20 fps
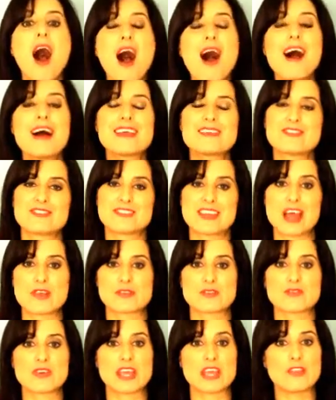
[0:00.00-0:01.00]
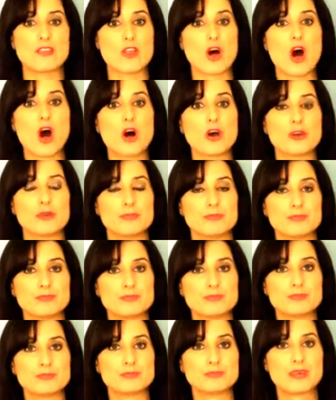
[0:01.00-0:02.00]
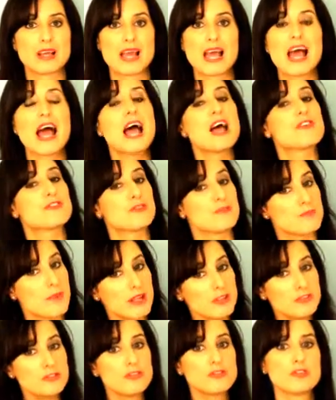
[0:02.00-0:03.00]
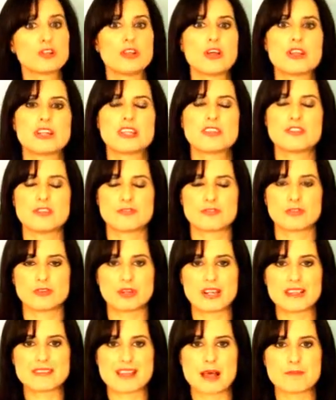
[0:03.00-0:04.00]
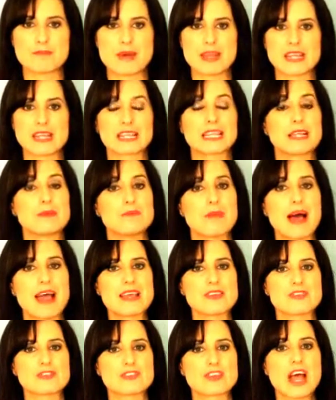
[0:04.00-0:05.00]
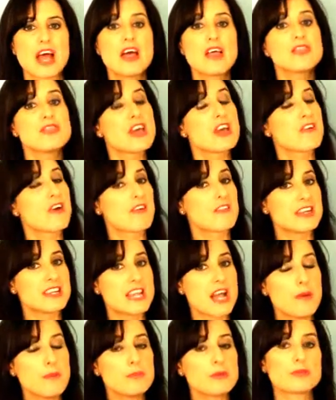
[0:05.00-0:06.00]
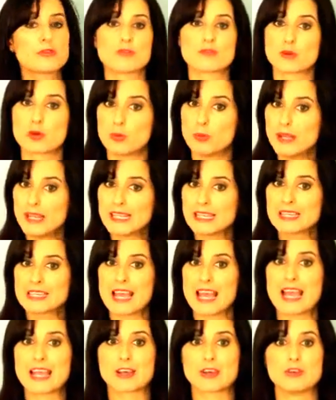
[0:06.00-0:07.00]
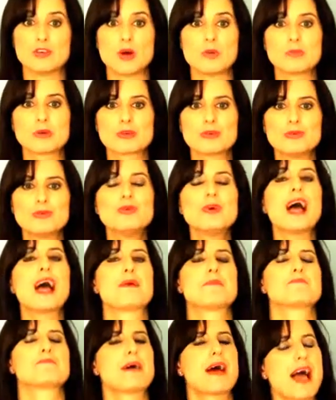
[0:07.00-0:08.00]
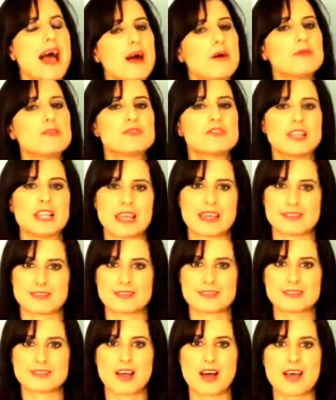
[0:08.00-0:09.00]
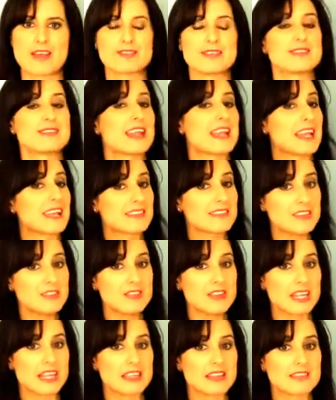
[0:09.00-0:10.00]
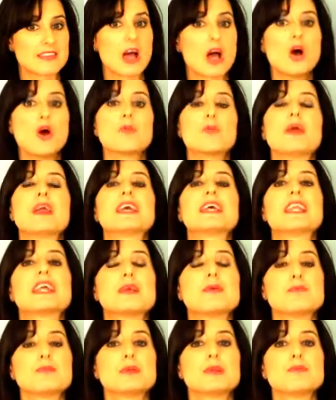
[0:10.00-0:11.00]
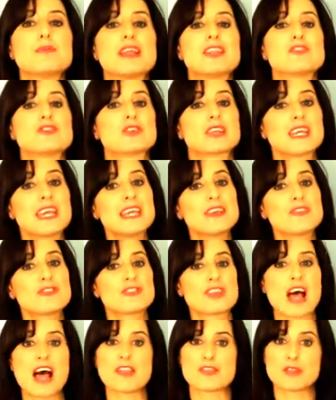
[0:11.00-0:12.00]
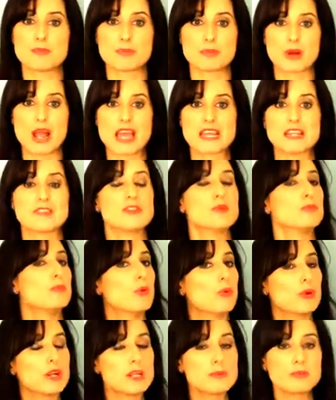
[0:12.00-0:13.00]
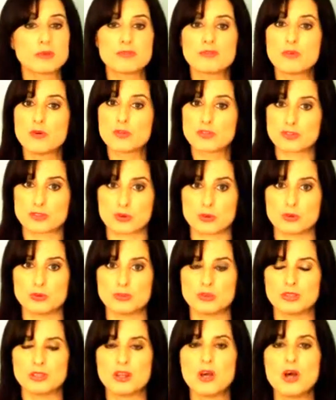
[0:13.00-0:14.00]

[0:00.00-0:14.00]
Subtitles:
I stands for in the home. As much as learning difficulties are medically based, there are a number of quick, economical and powerful exercises and activities we can implement to kickstart the brain in the morning before school